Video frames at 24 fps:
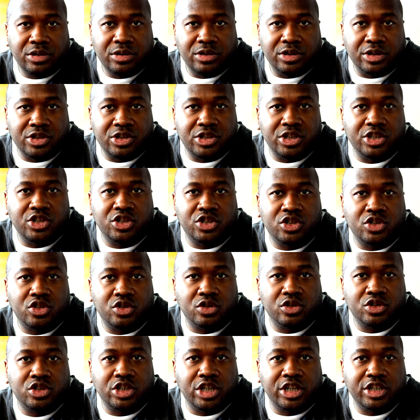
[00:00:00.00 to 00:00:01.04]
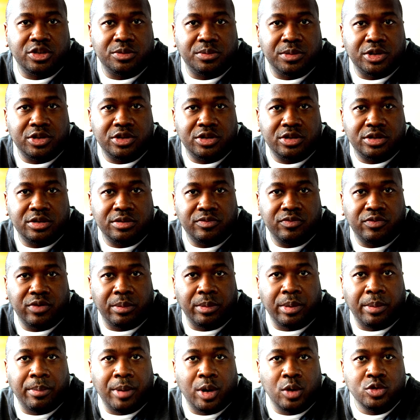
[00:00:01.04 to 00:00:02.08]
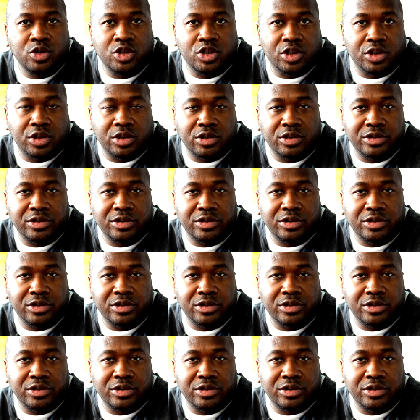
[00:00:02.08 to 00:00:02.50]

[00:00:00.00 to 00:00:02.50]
decisions or judgments from emotion.